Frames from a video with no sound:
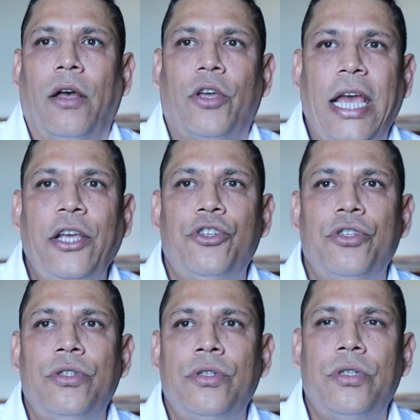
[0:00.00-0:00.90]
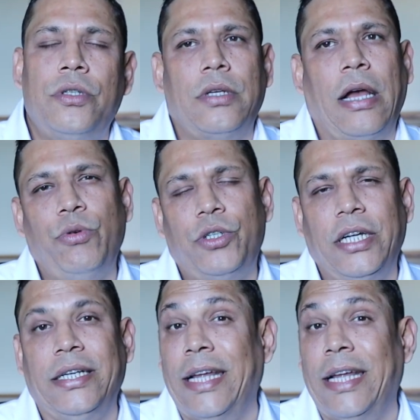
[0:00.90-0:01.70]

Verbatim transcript: Occasions, I would say